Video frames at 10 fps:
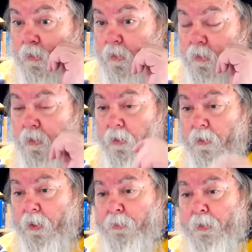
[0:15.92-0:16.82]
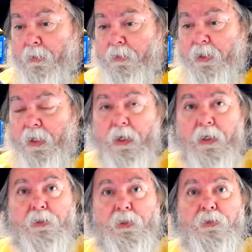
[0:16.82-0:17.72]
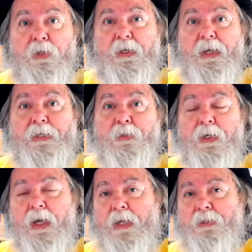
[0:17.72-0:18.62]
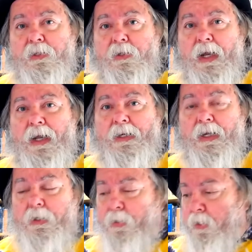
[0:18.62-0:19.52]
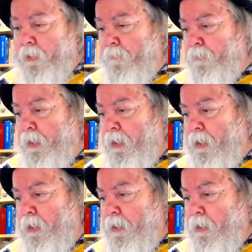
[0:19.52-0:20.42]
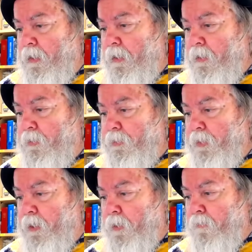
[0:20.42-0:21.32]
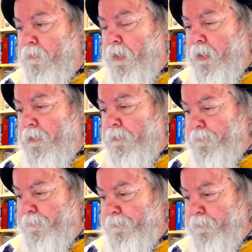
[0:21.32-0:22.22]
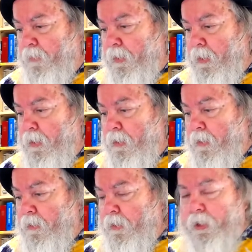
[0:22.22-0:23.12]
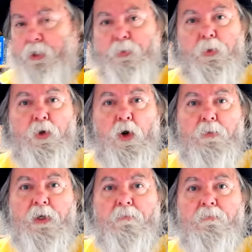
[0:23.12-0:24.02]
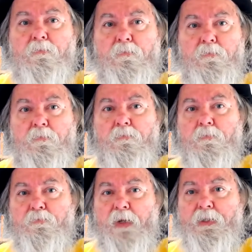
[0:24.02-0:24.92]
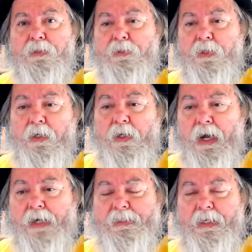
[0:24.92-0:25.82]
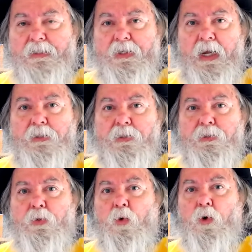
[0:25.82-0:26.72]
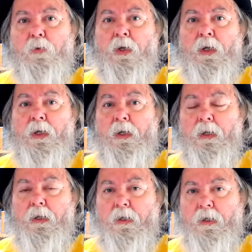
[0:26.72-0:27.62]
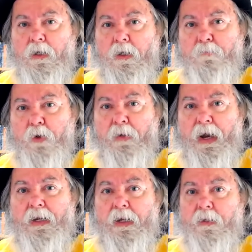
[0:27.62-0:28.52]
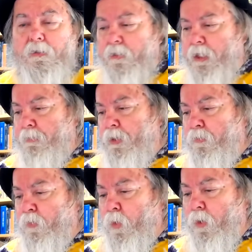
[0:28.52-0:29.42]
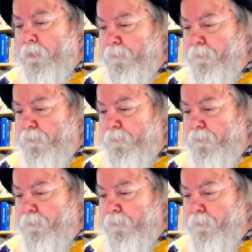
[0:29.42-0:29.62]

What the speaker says: The experiment today is using nitric acid, con-nitric, instead of the usual chromium-based oxidizing agents or permanganate, MnO4.